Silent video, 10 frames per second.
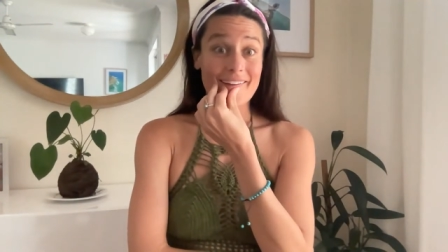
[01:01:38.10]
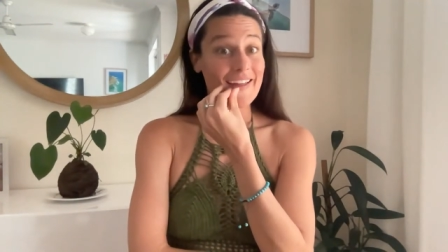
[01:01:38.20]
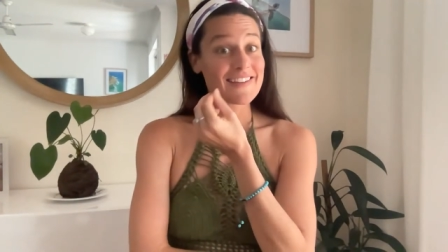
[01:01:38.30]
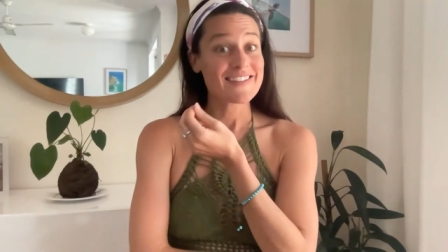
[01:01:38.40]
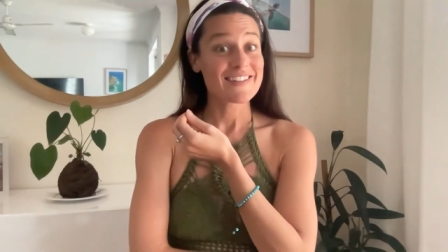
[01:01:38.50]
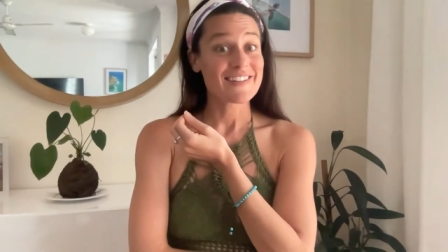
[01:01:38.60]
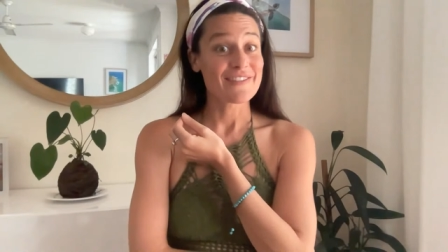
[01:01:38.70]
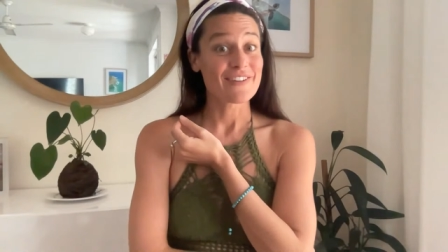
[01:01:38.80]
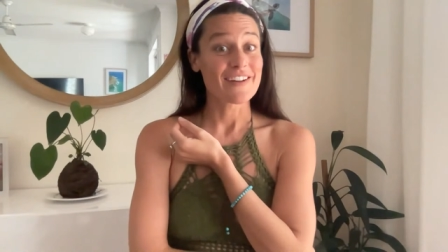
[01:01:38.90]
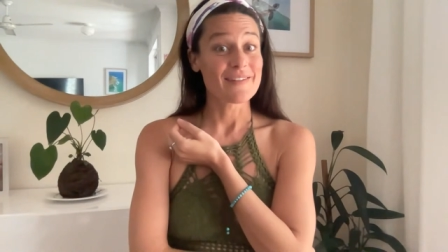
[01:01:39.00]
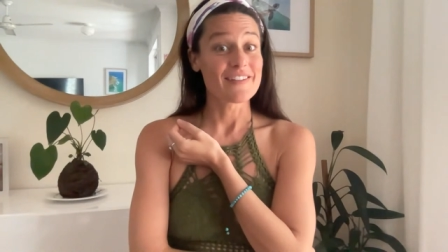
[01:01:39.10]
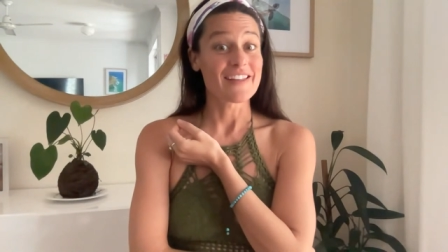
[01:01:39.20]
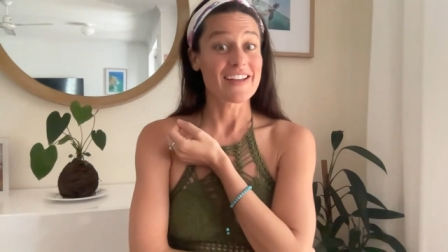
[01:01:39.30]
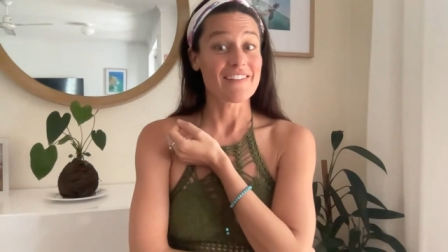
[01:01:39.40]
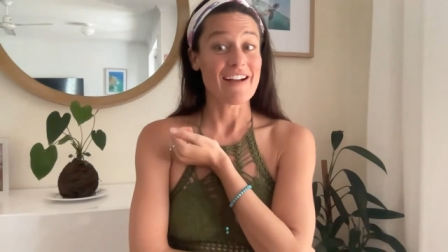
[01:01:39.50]
That's the fun
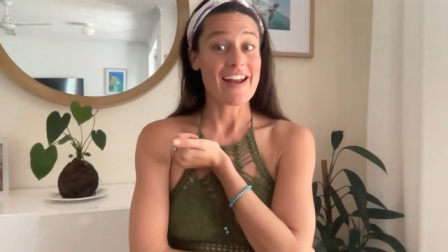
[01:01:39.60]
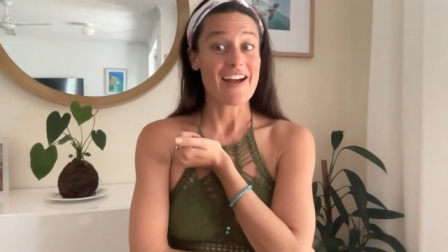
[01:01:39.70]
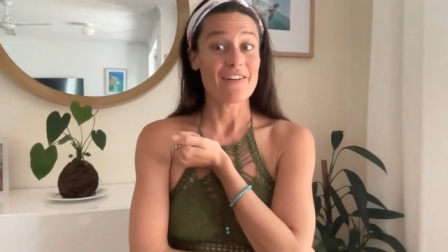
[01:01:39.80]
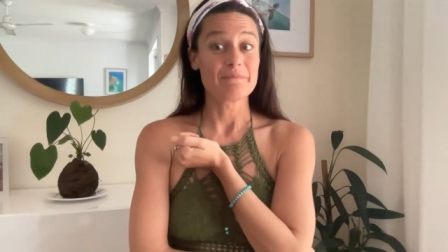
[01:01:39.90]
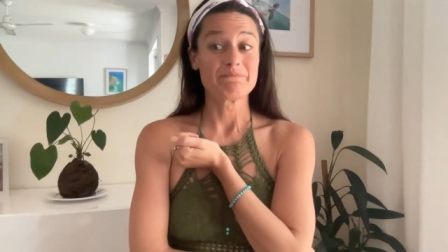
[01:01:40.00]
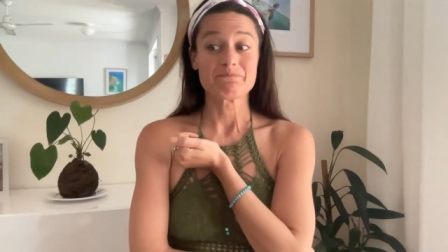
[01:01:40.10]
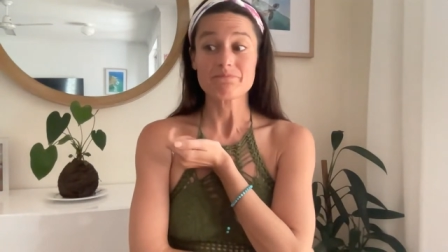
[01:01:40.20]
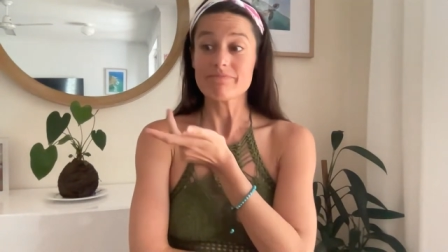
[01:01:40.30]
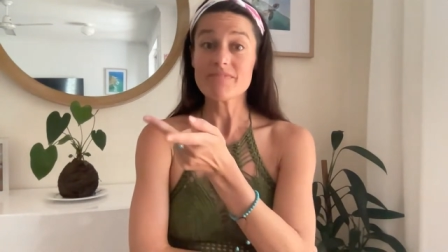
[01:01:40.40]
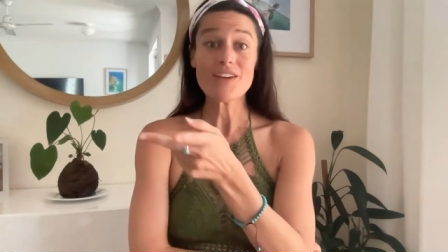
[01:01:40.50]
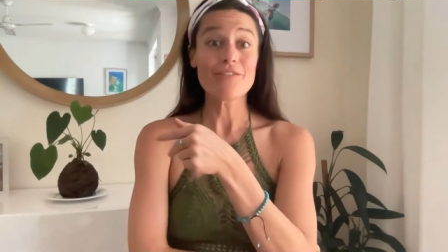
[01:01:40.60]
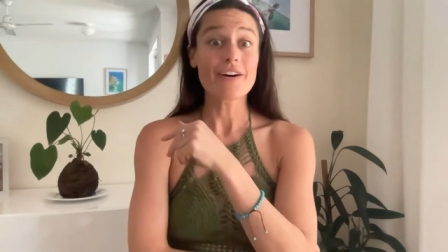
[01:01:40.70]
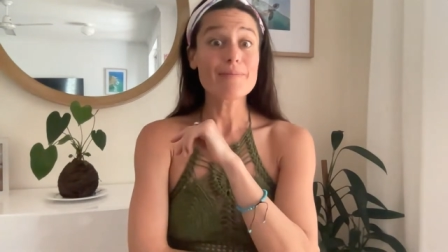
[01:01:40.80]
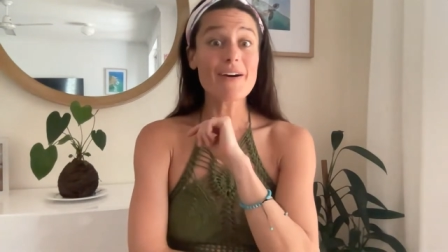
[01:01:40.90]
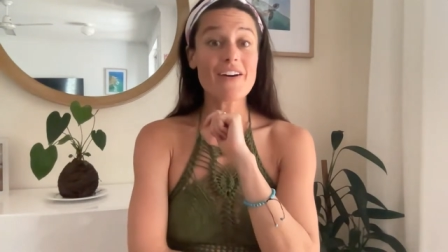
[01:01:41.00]
thing right now.
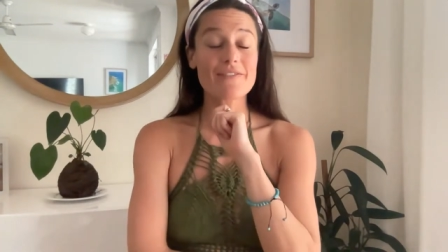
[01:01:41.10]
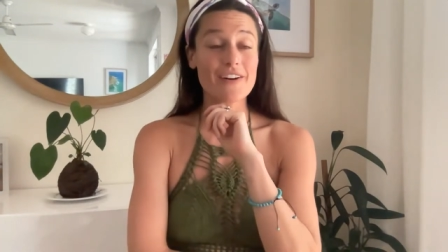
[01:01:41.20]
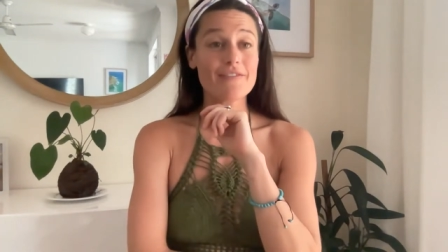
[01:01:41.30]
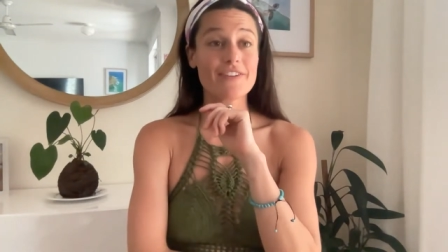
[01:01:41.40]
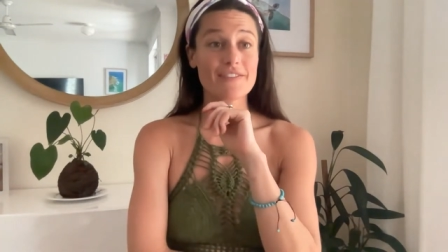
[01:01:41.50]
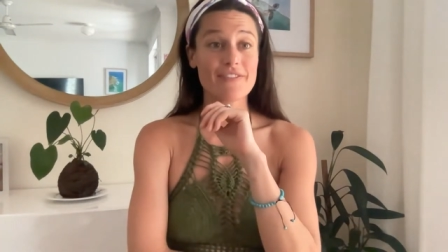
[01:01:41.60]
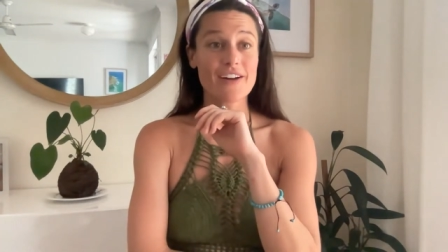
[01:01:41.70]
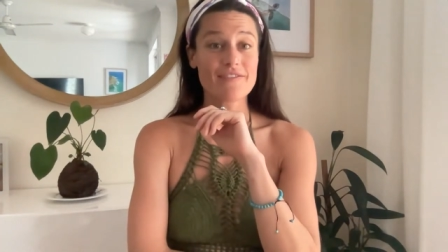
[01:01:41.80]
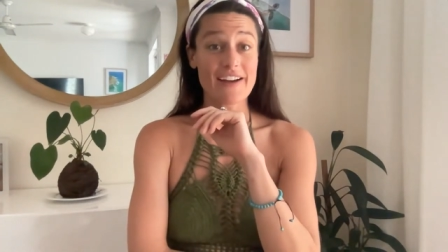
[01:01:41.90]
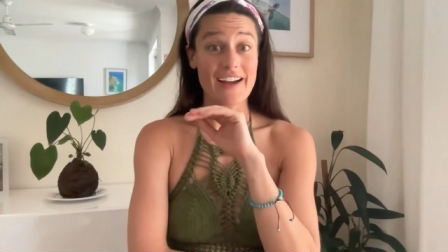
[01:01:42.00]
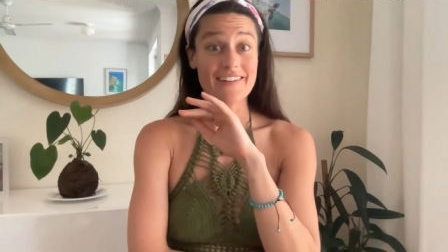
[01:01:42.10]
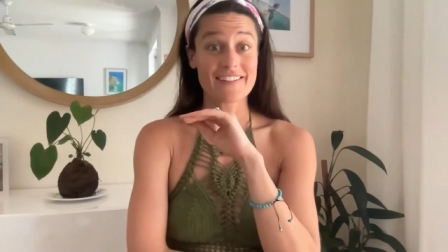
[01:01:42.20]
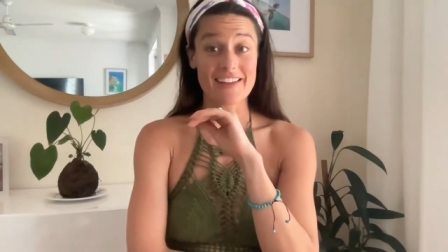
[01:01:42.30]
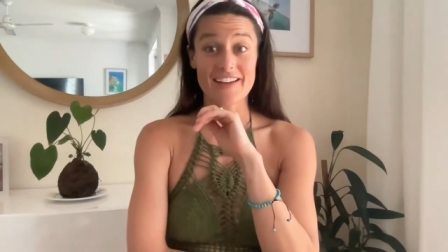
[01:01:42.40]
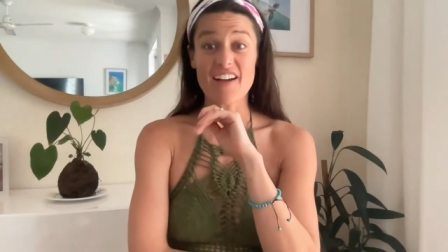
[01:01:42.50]
Fun
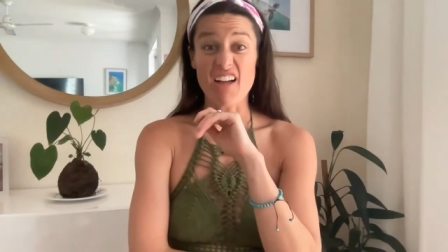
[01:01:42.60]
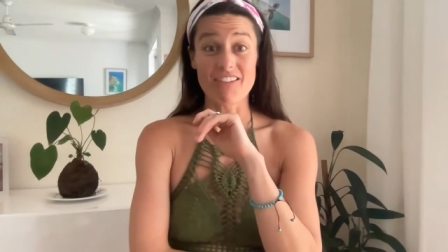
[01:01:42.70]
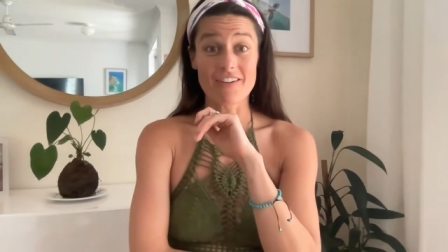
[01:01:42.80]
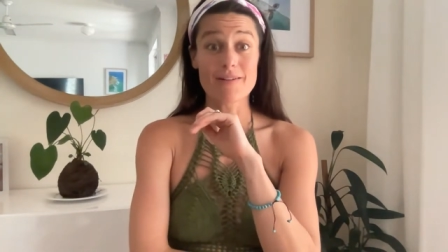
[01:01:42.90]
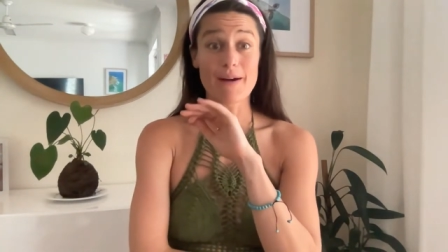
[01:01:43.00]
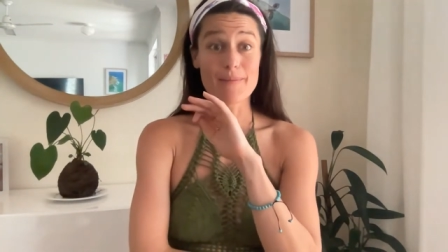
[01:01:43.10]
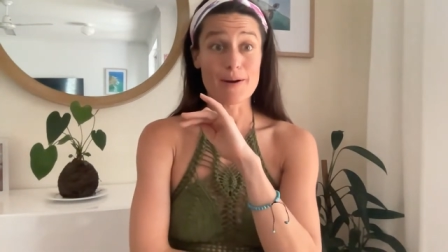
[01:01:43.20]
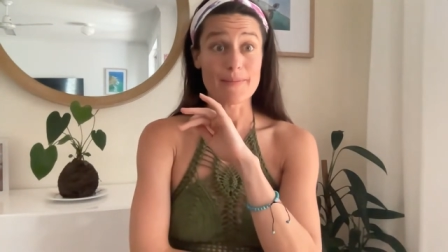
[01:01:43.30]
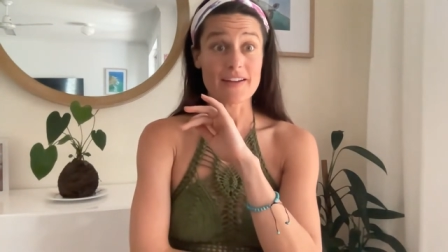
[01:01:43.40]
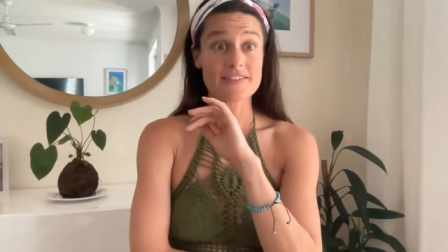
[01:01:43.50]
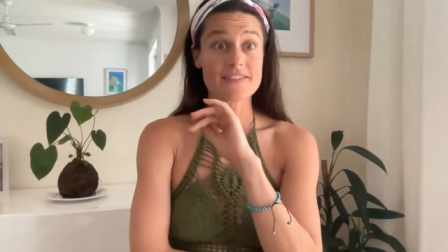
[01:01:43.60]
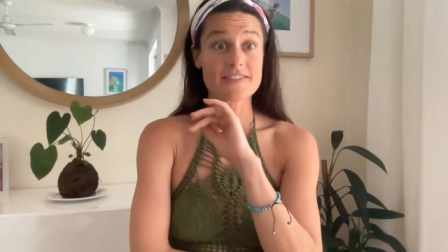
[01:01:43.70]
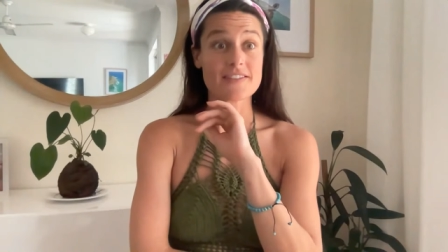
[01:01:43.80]
fact thing I learned about mermaids.